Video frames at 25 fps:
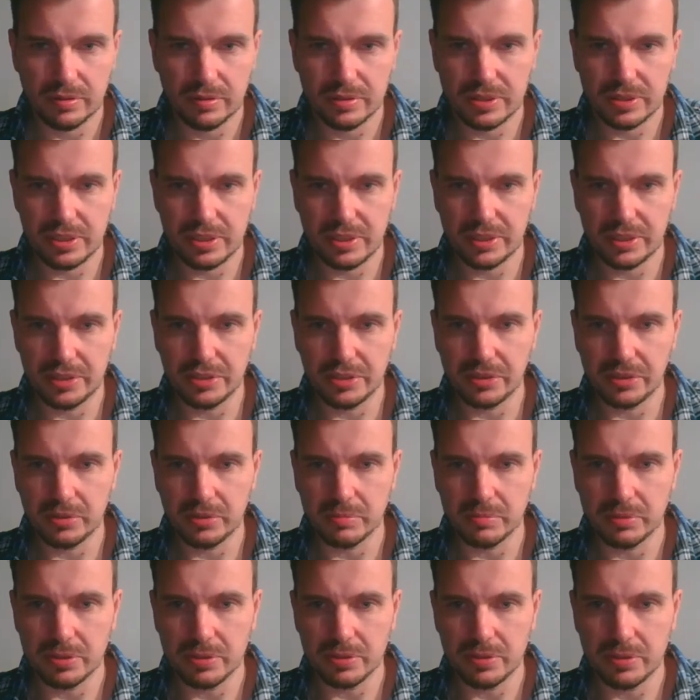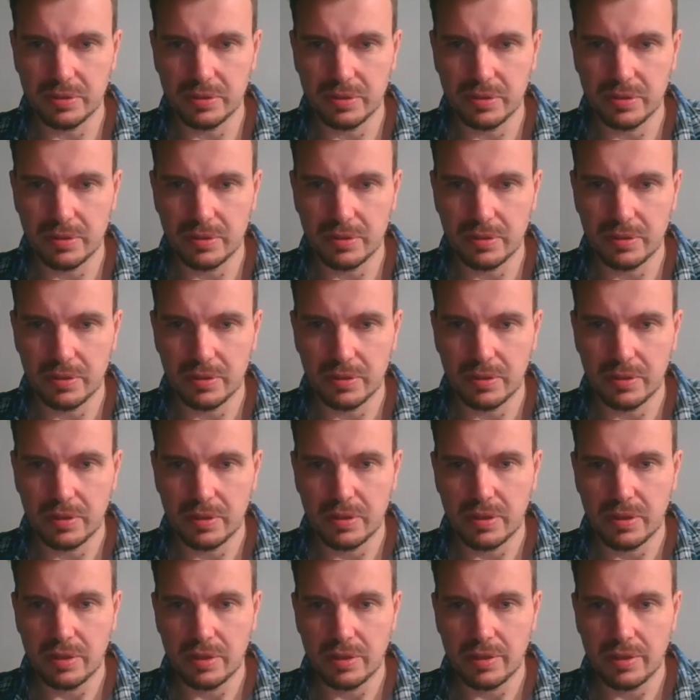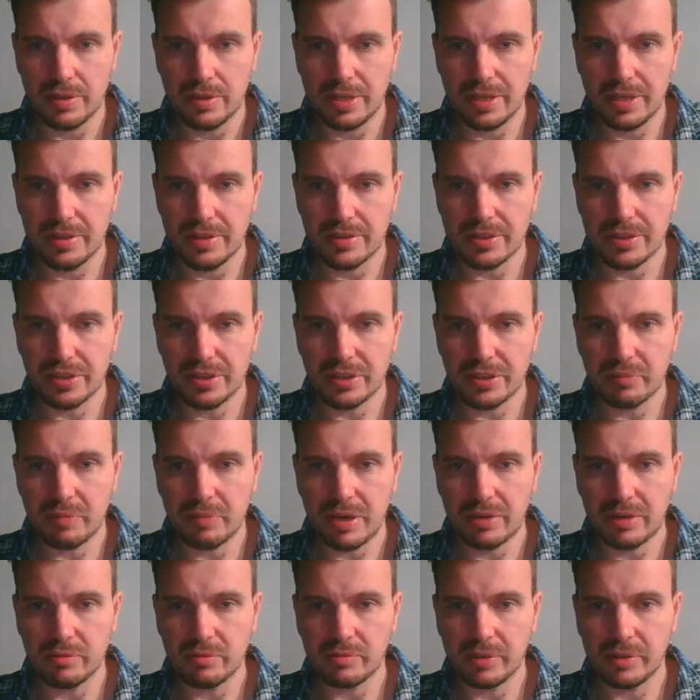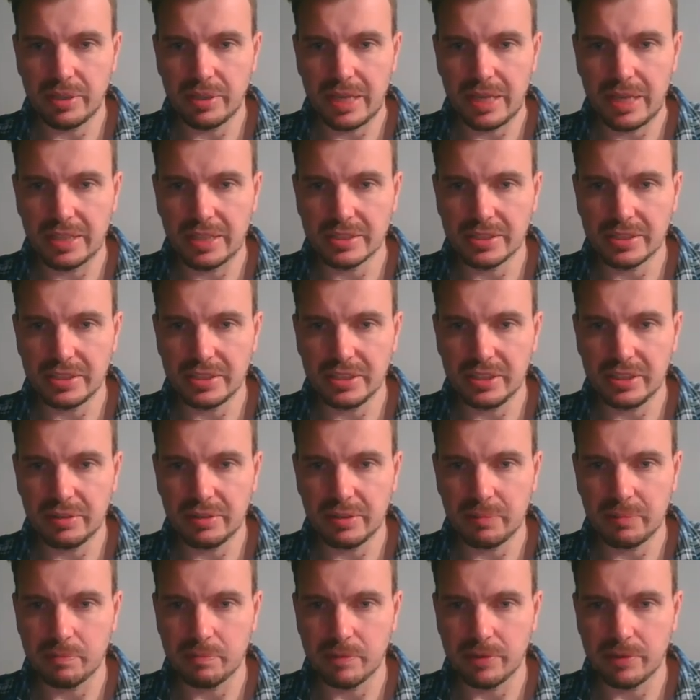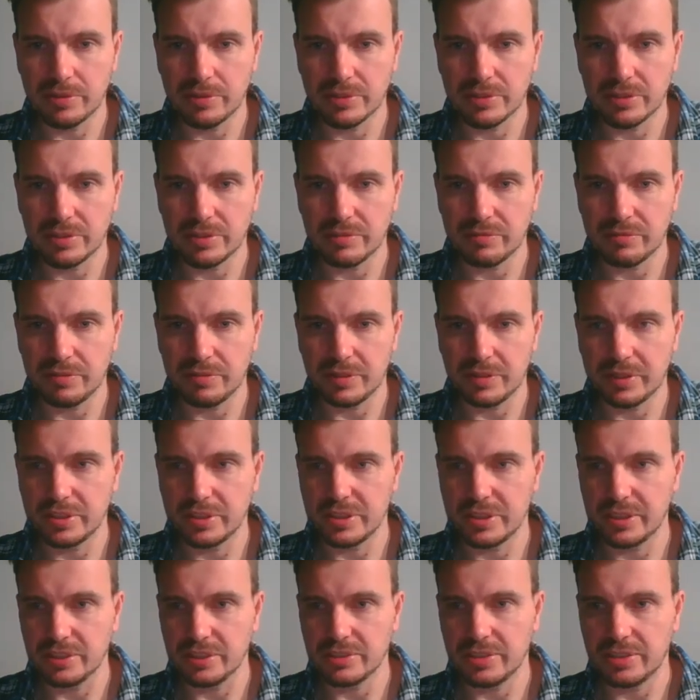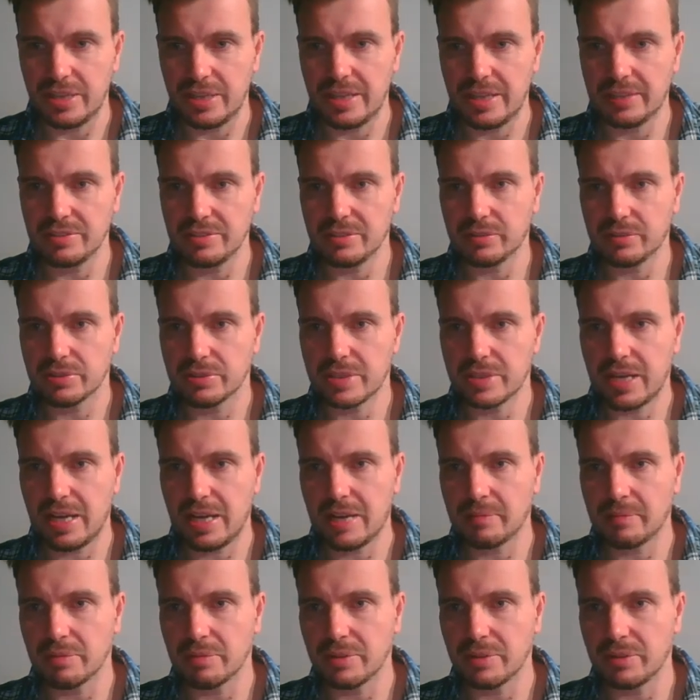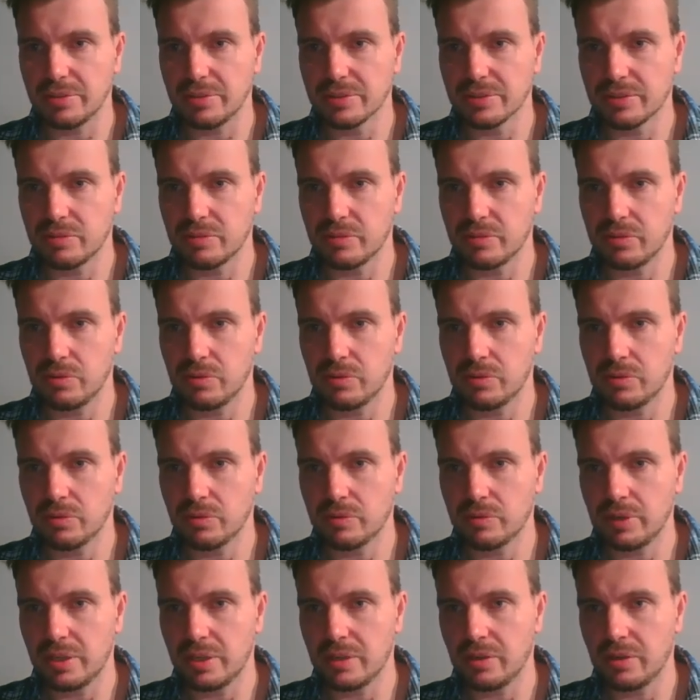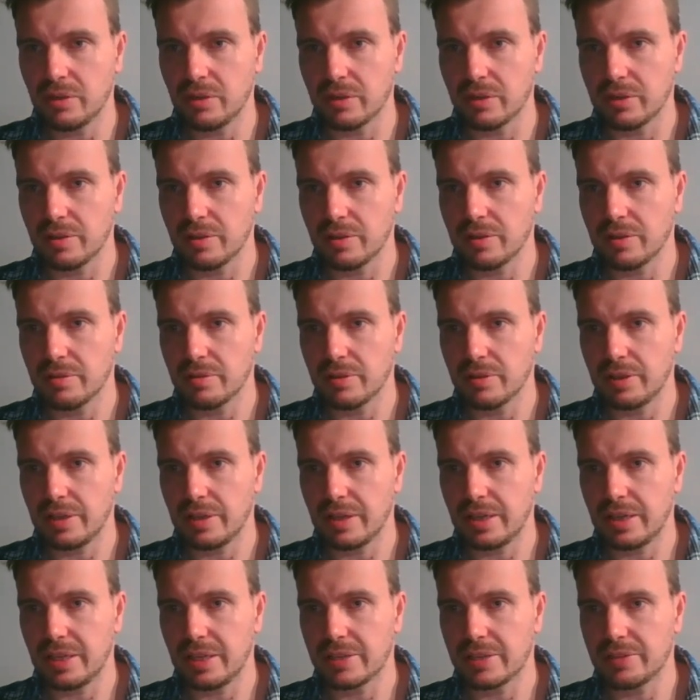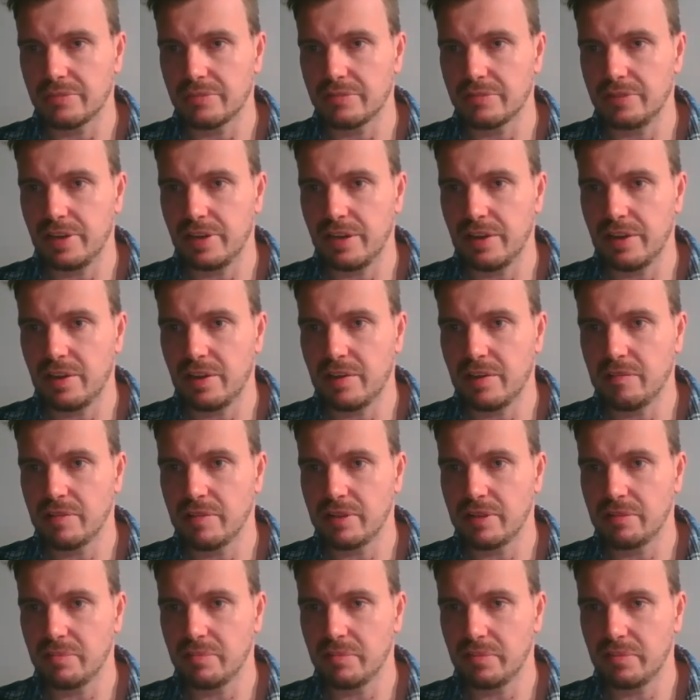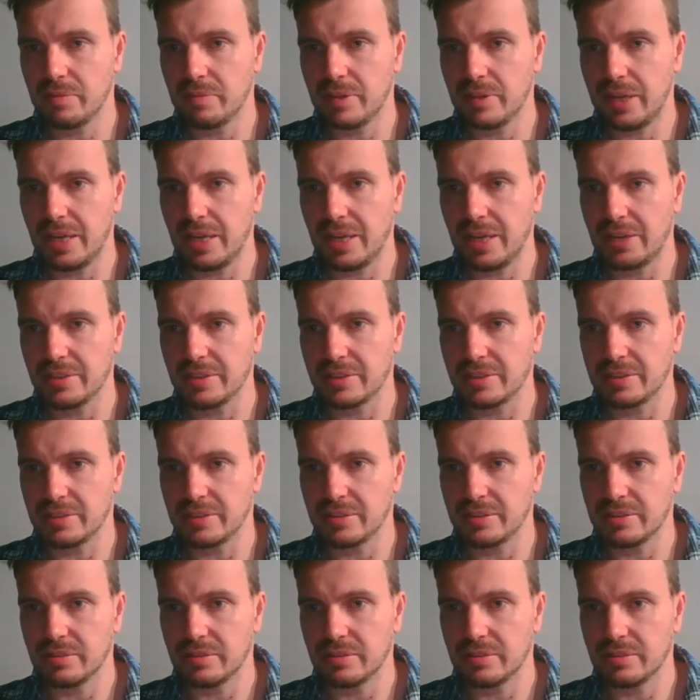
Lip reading: t cubed, then think about when as t approaches infinity. So as your time goes all the way along at the very end,